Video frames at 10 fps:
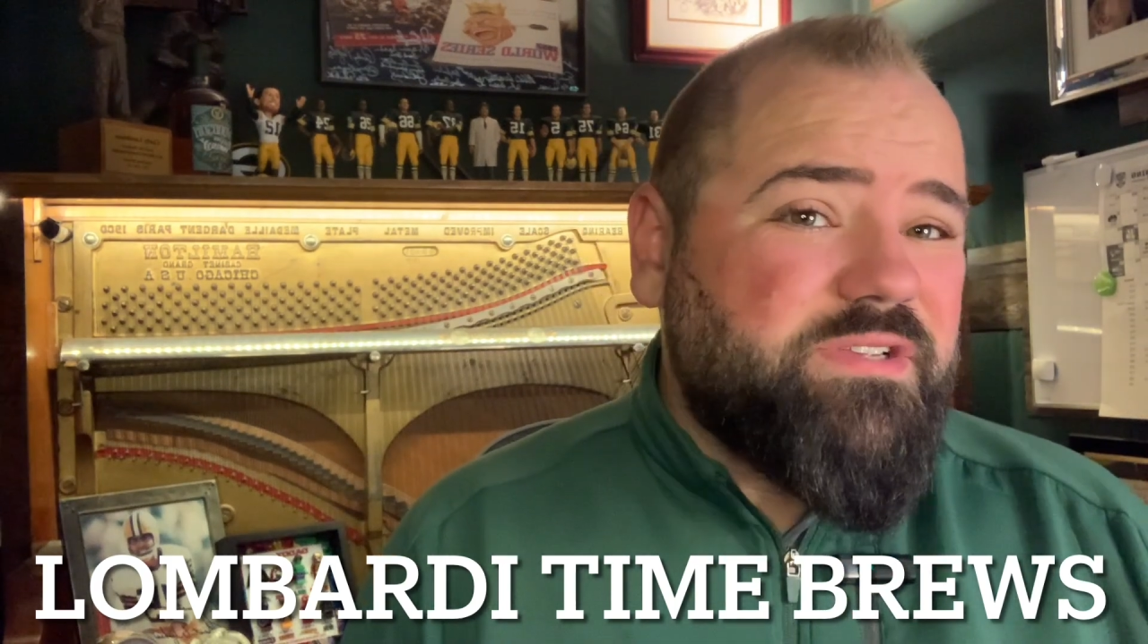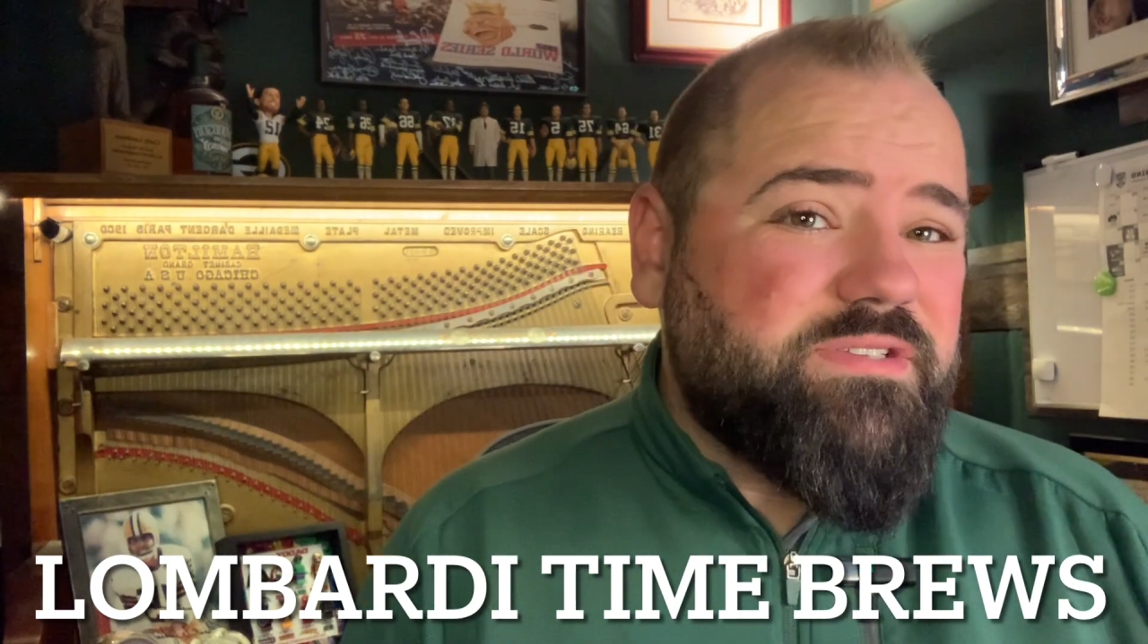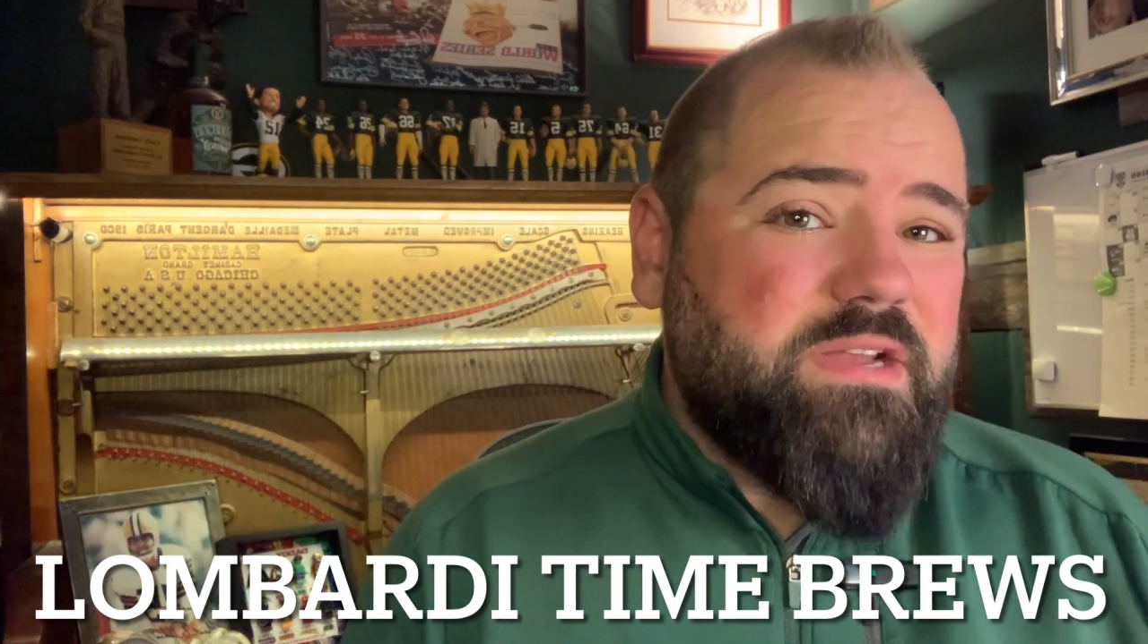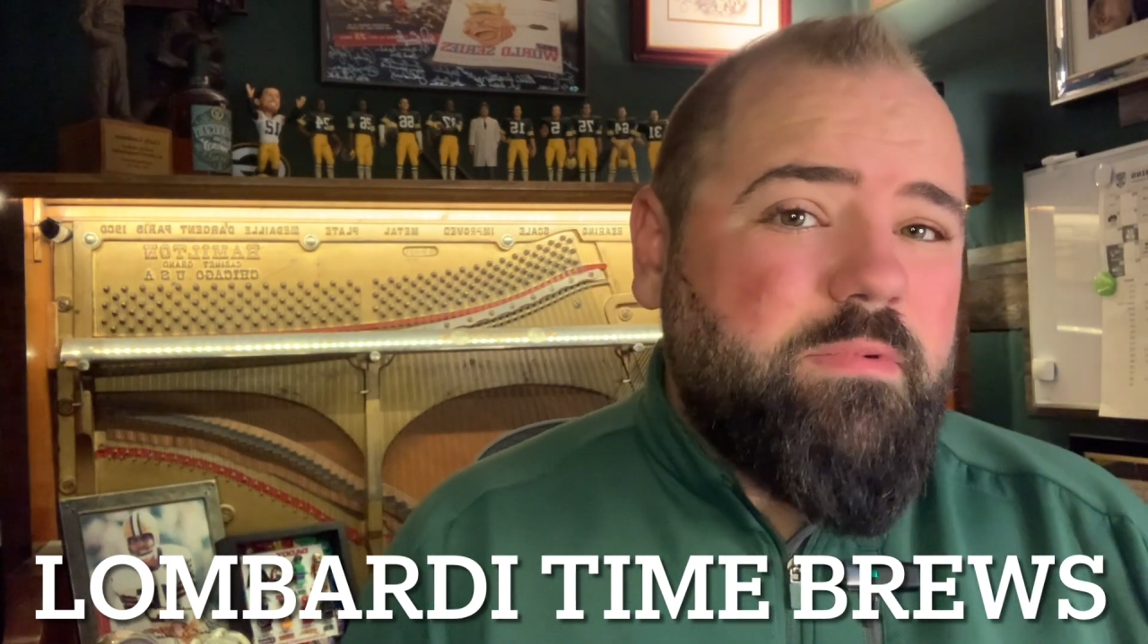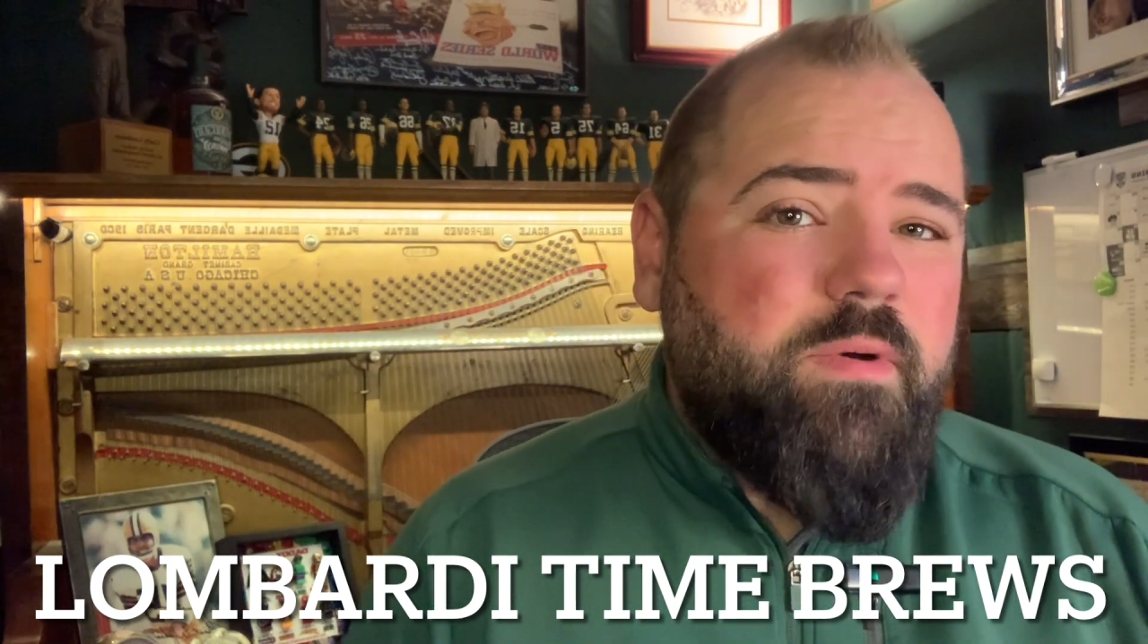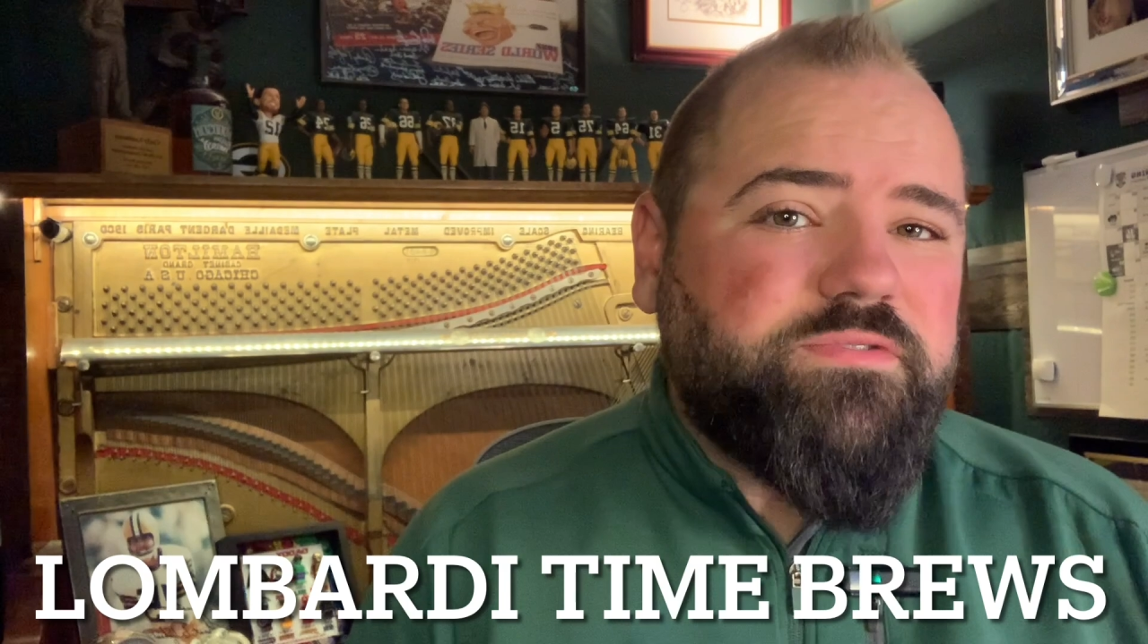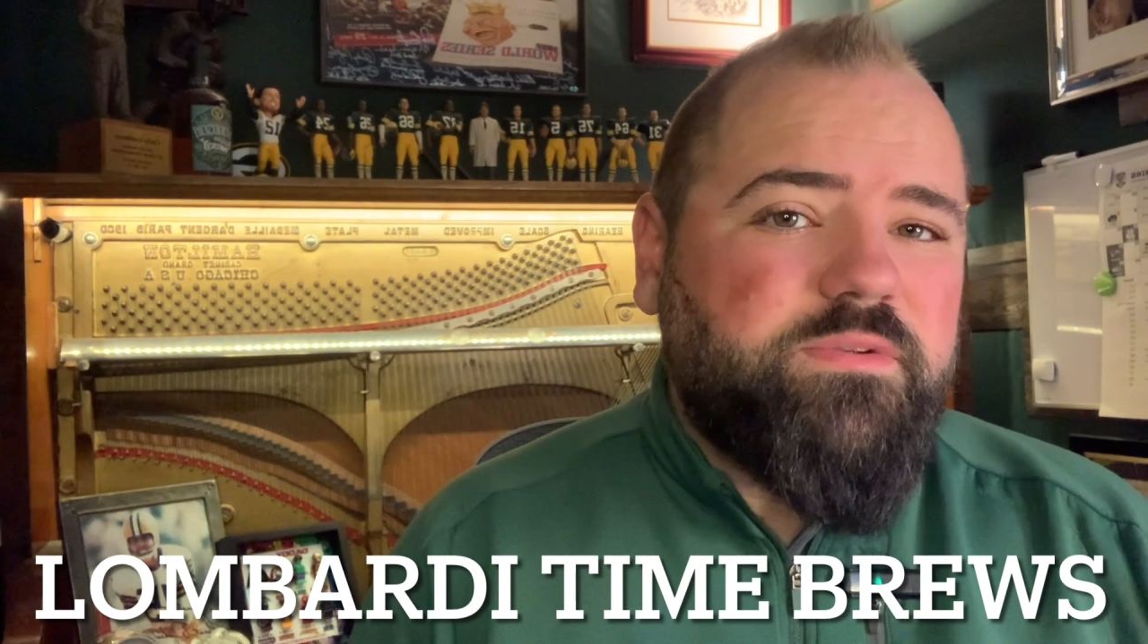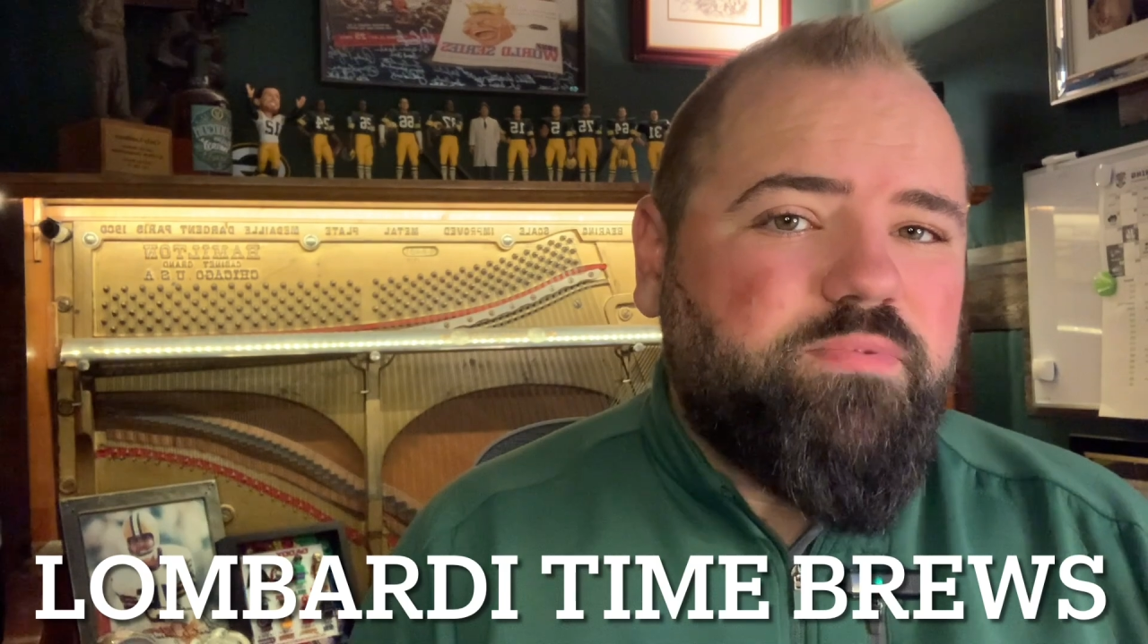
is going to be most